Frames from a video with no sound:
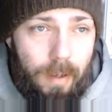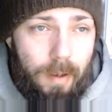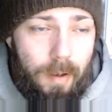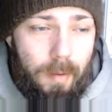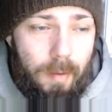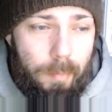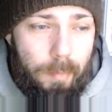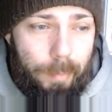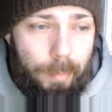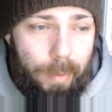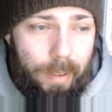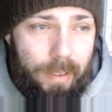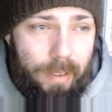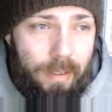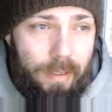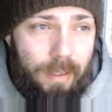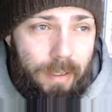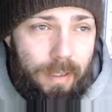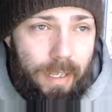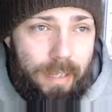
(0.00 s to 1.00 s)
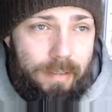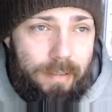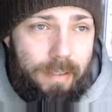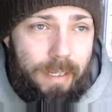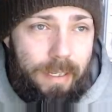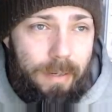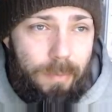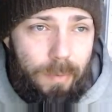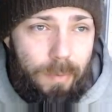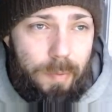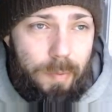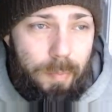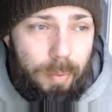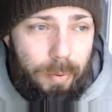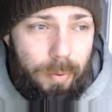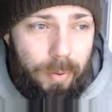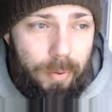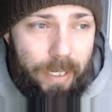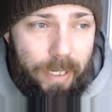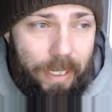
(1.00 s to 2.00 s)
But nonetheless, it was
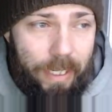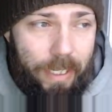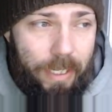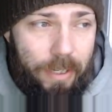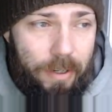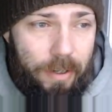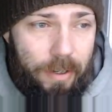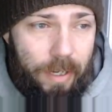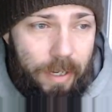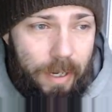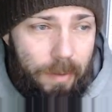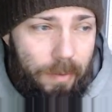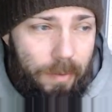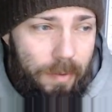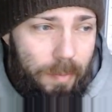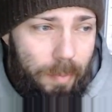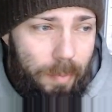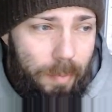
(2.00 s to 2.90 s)
pretty. It was pretty